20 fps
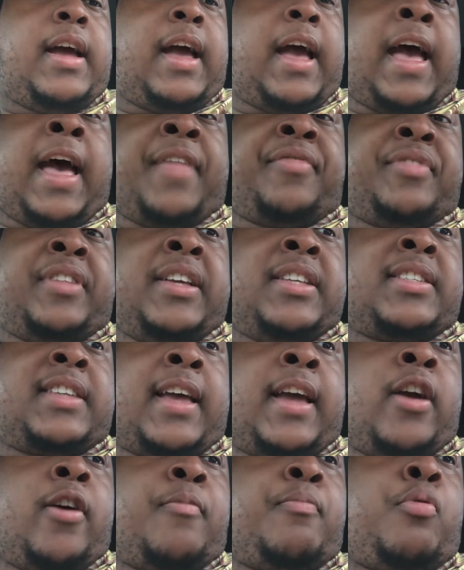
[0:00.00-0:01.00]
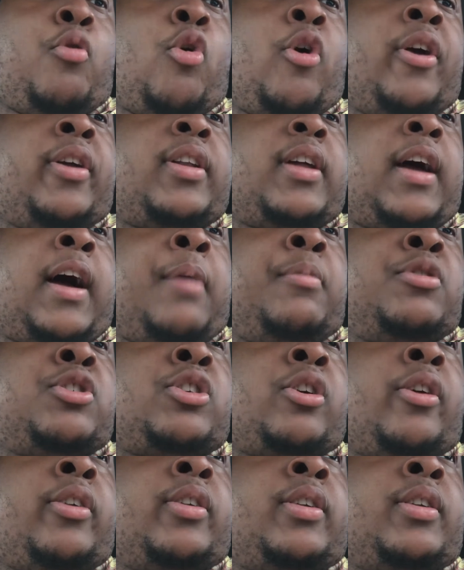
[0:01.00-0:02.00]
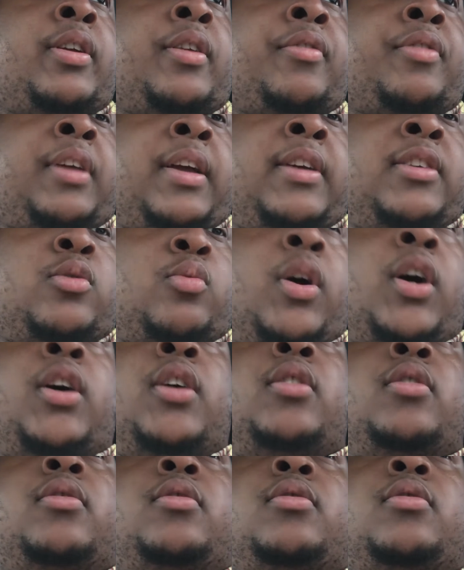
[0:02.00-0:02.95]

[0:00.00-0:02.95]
At this airport, I'm going to show you another thing as well.